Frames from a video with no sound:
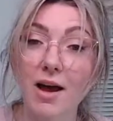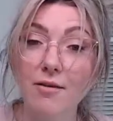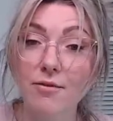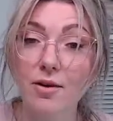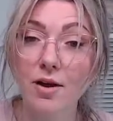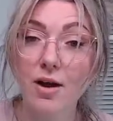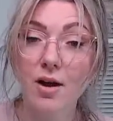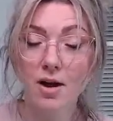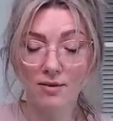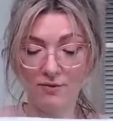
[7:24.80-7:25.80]
left
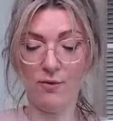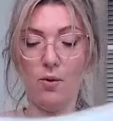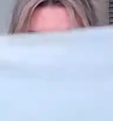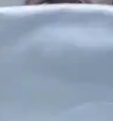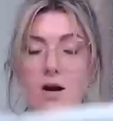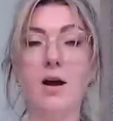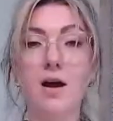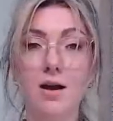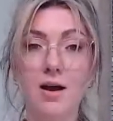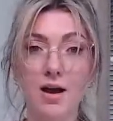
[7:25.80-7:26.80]
for
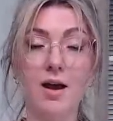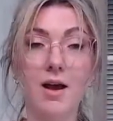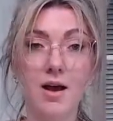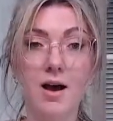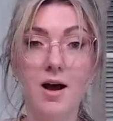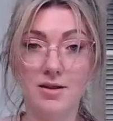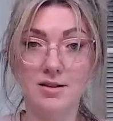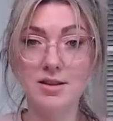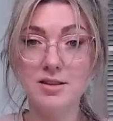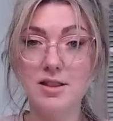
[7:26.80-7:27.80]

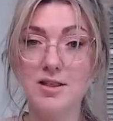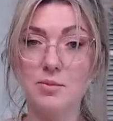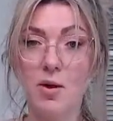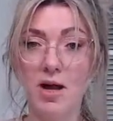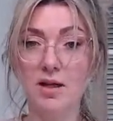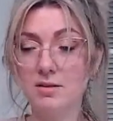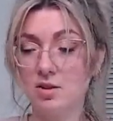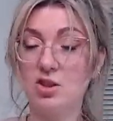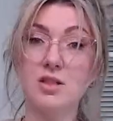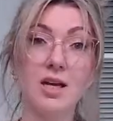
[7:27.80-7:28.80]
others as
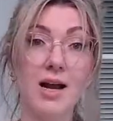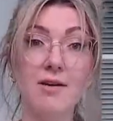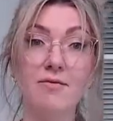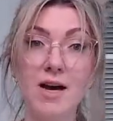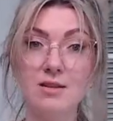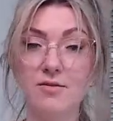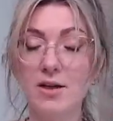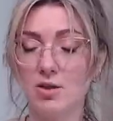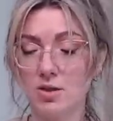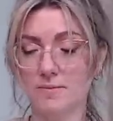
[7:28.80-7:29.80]
well. Just got to have fast
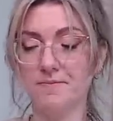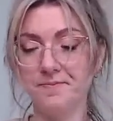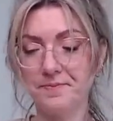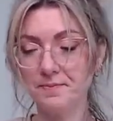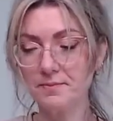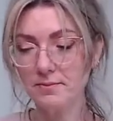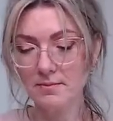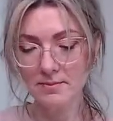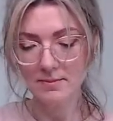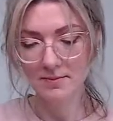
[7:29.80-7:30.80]
fingers.
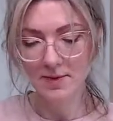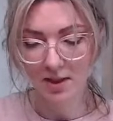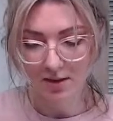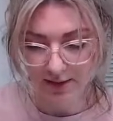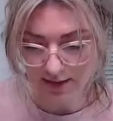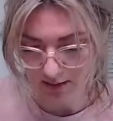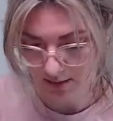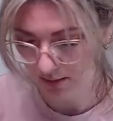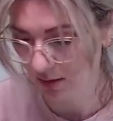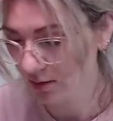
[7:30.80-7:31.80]
All right, so